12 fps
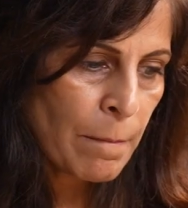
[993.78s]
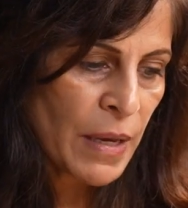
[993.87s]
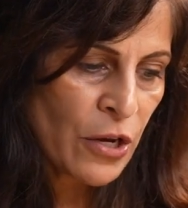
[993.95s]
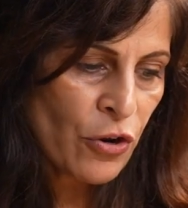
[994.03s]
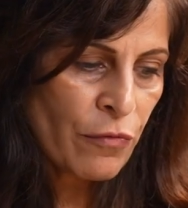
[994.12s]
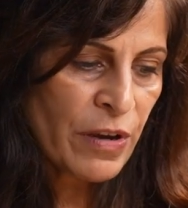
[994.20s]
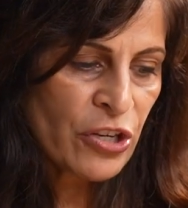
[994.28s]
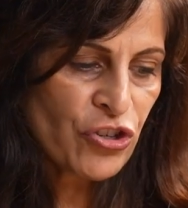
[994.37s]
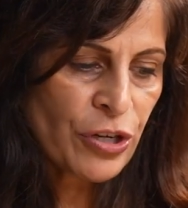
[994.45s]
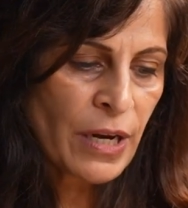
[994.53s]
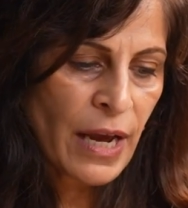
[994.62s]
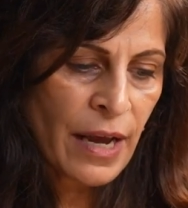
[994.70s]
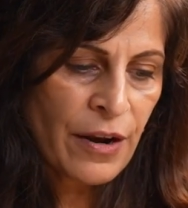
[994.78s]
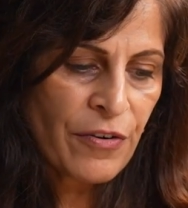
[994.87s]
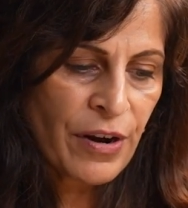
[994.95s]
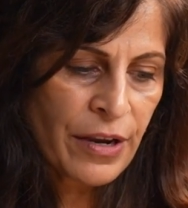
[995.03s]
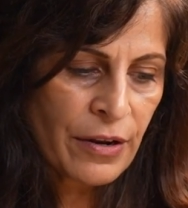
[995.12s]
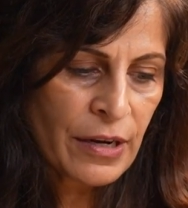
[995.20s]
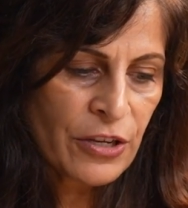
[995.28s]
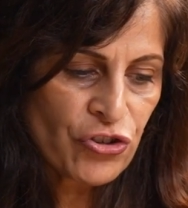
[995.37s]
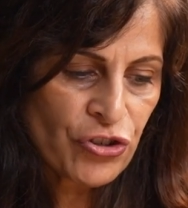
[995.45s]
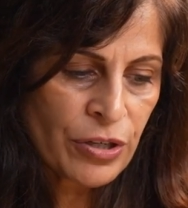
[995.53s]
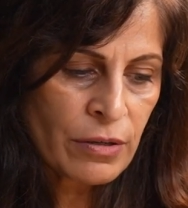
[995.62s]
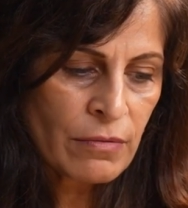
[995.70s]
innovation and
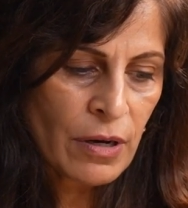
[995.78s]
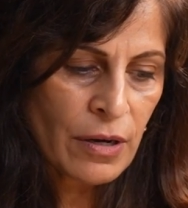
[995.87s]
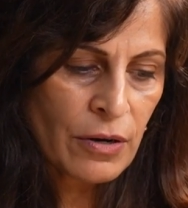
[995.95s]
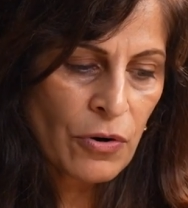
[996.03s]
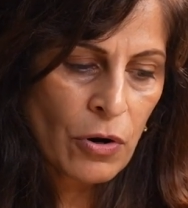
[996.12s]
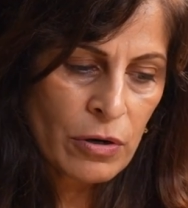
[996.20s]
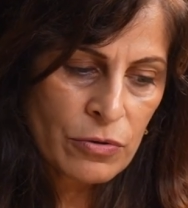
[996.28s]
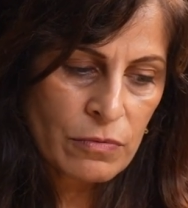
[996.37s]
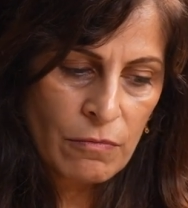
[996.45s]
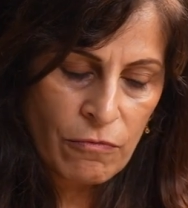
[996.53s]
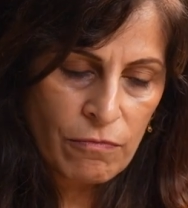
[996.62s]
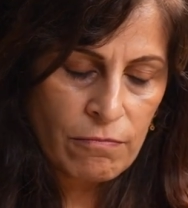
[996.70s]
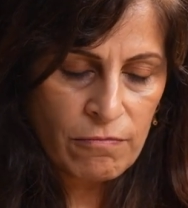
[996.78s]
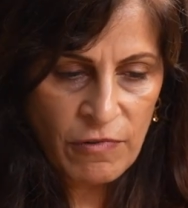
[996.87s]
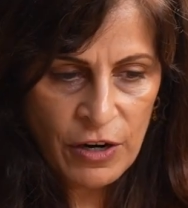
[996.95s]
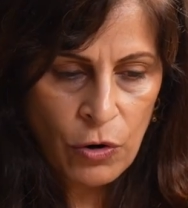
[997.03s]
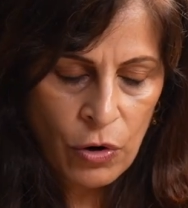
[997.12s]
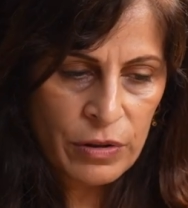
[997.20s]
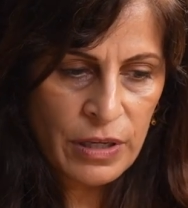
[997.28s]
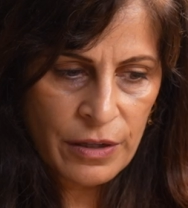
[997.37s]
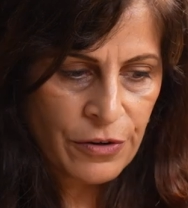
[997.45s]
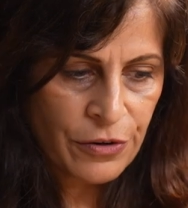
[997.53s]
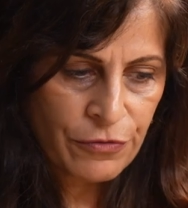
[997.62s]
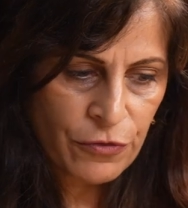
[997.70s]
regulation, not one or the
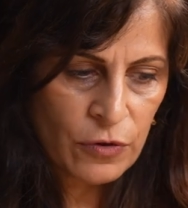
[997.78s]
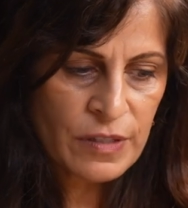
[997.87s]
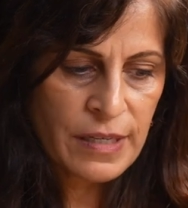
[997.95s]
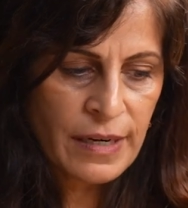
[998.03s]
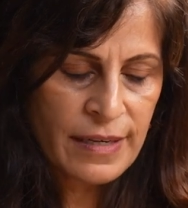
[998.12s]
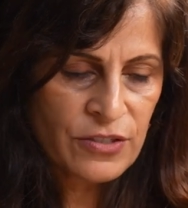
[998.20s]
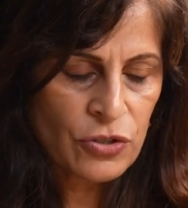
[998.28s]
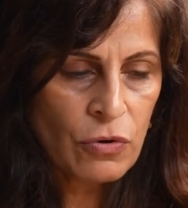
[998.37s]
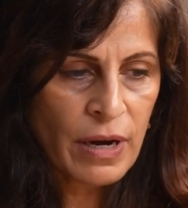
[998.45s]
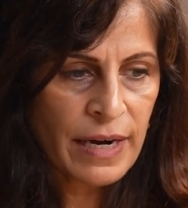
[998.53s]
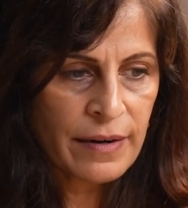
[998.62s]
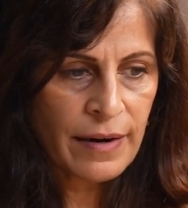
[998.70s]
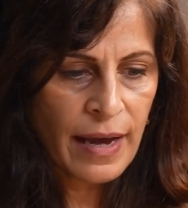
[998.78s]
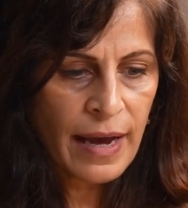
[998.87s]
other, of course, and it has to go hand in